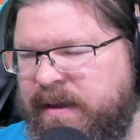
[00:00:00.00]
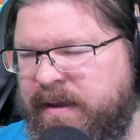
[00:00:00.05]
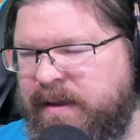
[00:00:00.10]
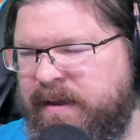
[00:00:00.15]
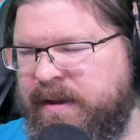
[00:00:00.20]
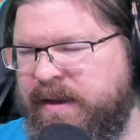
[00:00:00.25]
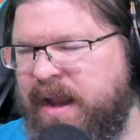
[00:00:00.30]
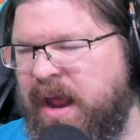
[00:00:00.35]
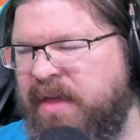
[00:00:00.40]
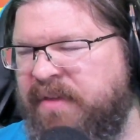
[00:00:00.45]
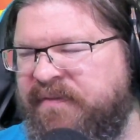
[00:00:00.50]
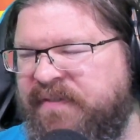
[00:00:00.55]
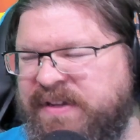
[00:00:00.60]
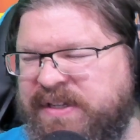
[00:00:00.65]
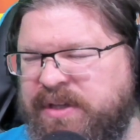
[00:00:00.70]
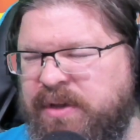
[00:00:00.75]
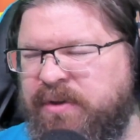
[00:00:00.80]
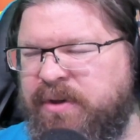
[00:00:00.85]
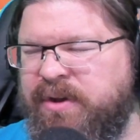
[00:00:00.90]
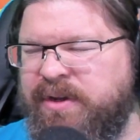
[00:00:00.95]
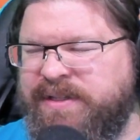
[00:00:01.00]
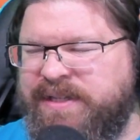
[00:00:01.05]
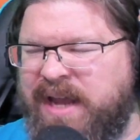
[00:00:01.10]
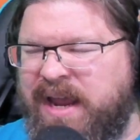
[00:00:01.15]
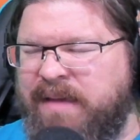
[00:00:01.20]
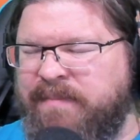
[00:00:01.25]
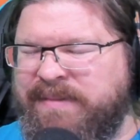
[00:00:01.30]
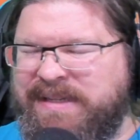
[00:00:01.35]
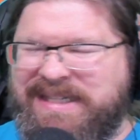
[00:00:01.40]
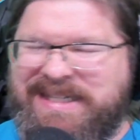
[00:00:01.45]
Now, the physical units I
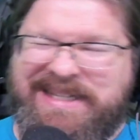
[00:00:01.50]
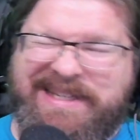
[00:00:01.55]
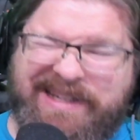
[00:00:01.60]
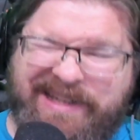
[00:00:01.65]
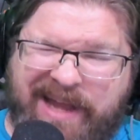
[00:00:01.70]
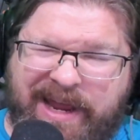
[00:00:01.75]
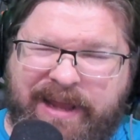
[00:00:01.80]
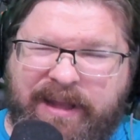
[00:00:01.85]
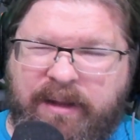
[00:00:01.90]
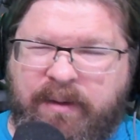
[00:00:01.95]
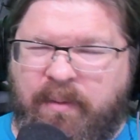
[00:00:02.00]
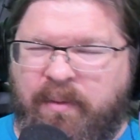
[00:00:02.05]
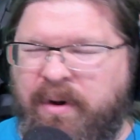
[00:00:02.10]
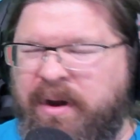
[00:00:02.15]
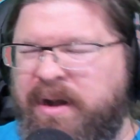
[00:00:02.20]
am slightly worried